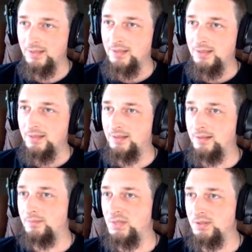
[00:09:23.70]

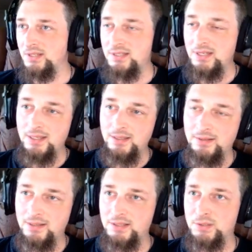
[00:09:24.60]
You're going to see
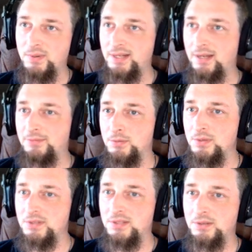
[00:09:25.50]
this right
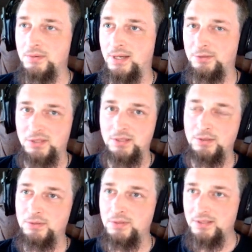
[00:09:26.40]
afterwards, so I'll just
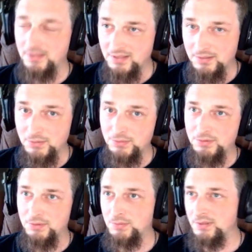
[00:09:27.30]
include this in this little
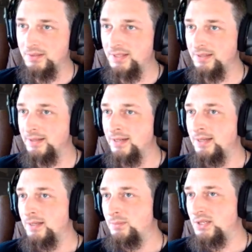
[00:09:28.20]
tutorial here.
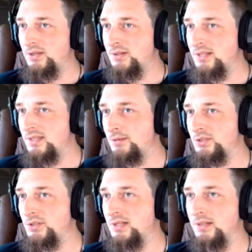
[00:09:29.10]
But you can see what
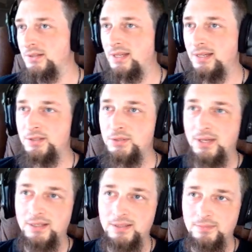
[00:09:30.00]
you can collect. You
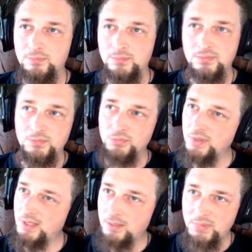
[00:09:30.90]
guys
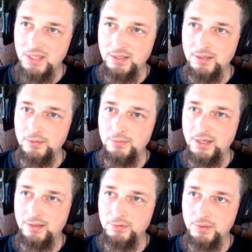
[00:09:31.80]
really up here, we
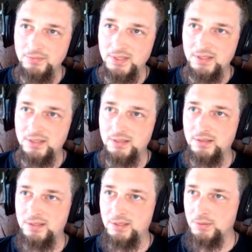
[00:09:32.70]
hover over this
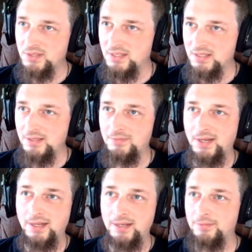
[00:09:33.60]
0 to
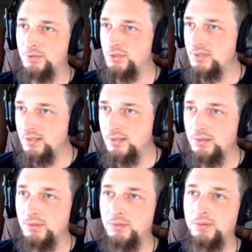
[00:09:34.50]
65, what you can do.